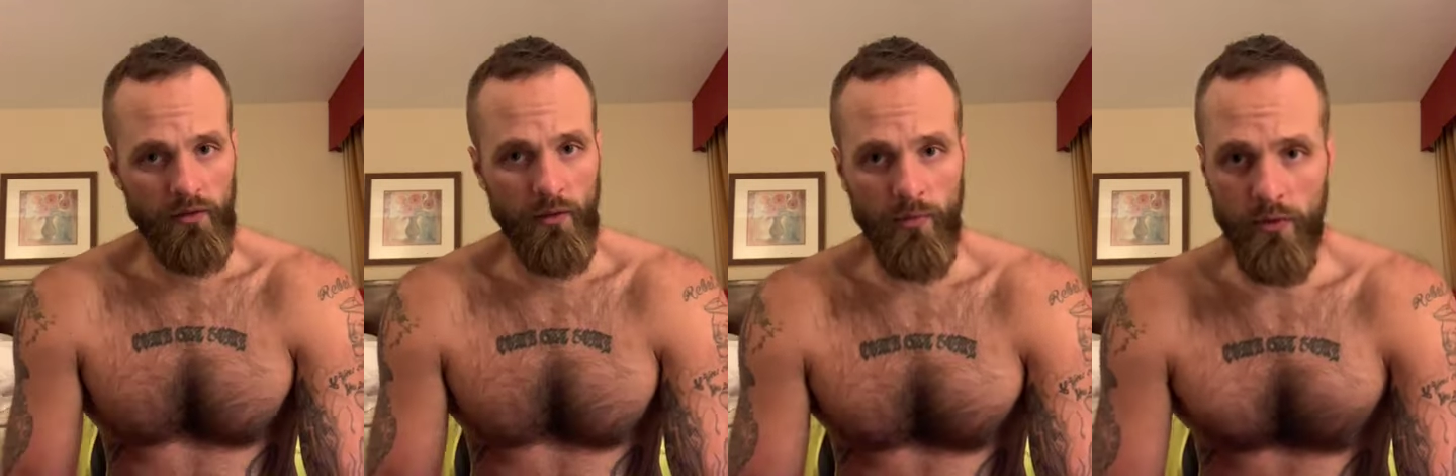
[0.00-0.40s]

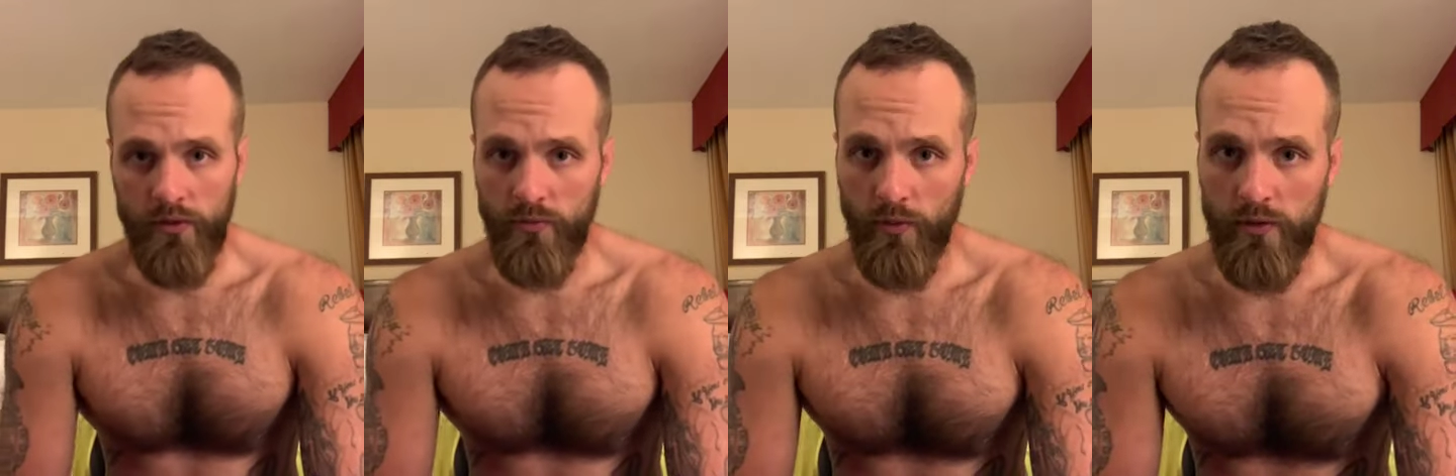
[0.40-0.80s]
that
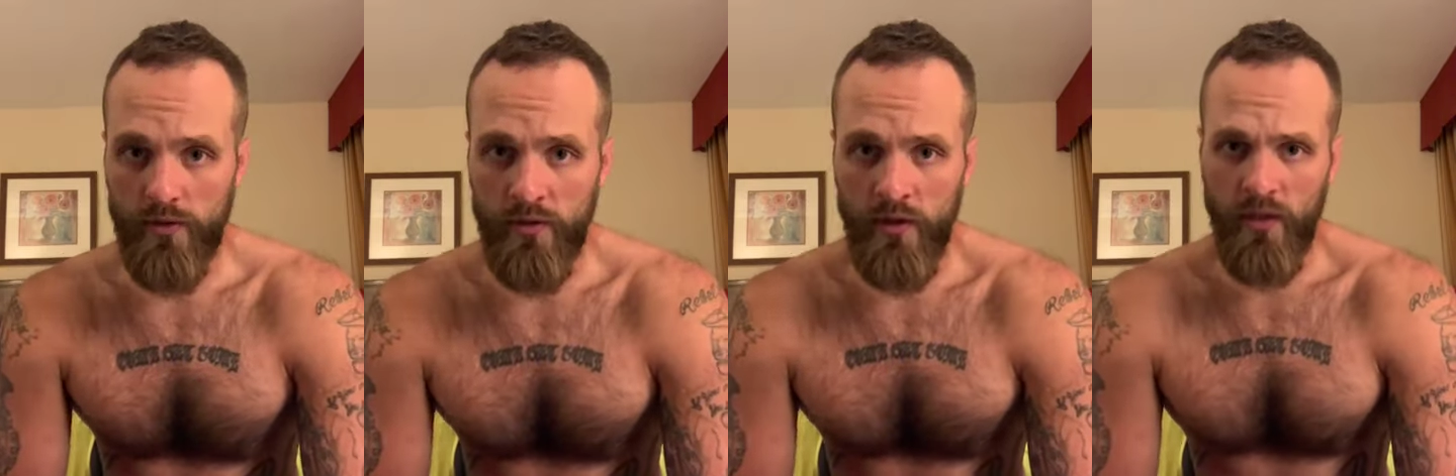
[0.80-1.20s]

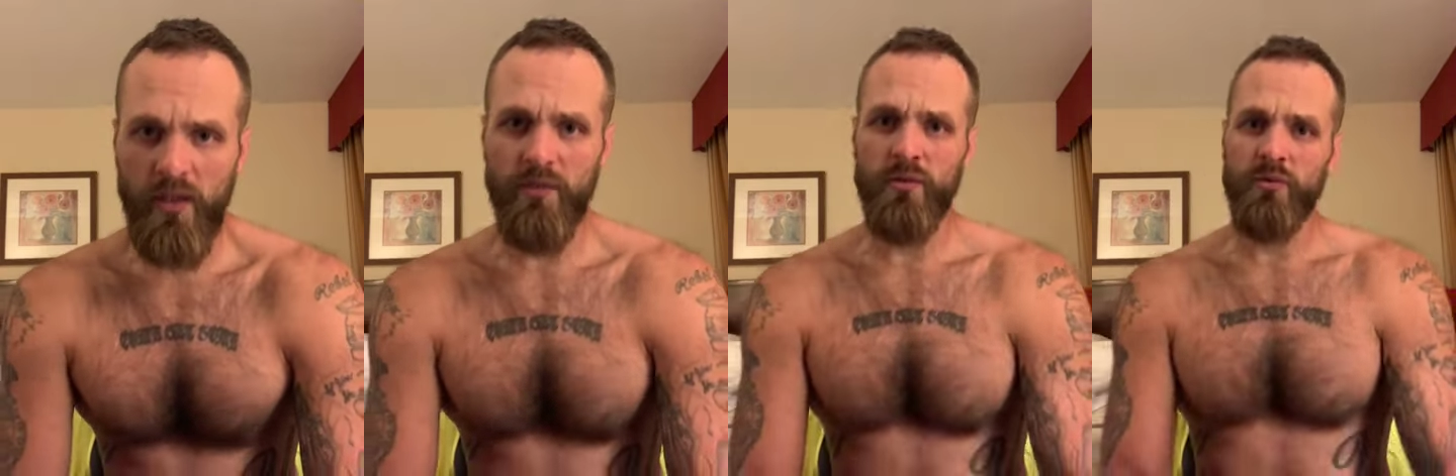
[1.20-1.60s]
pre-inspection.
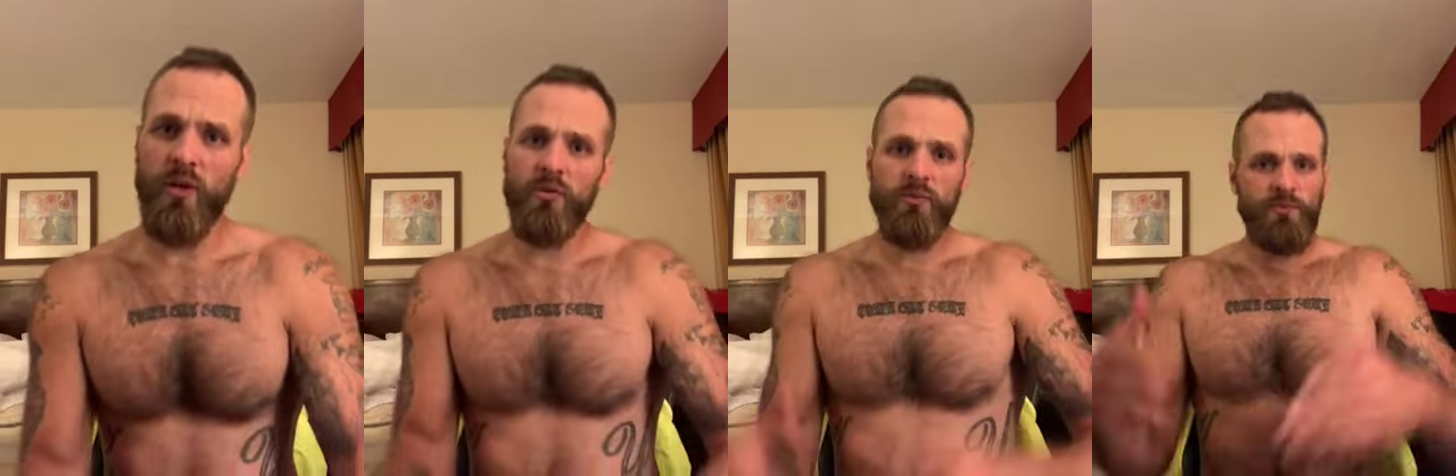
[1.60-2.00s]
If you
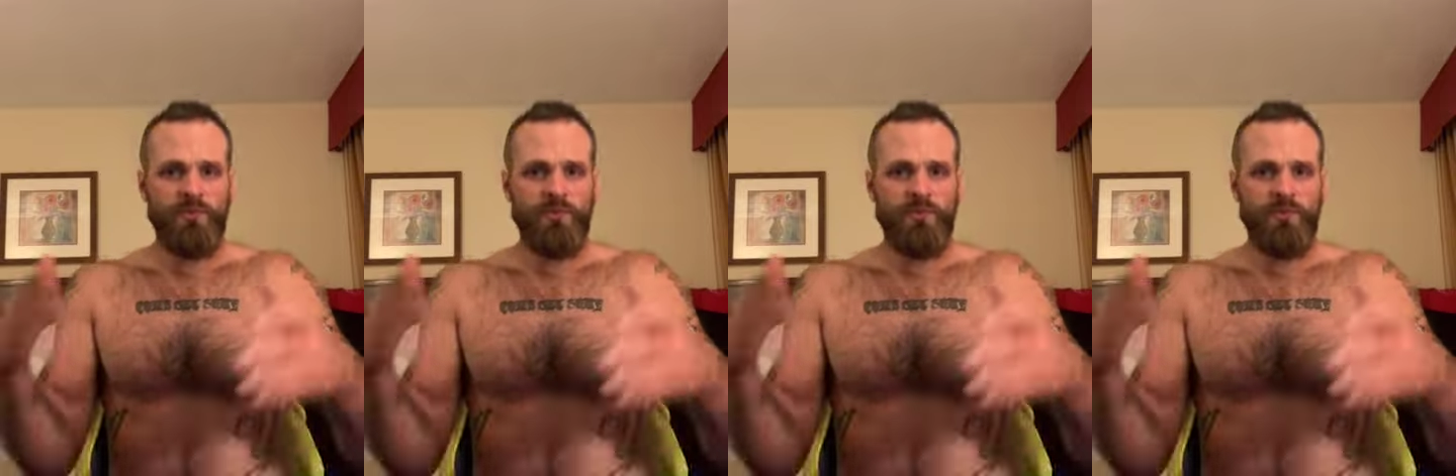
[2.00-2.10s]
don't,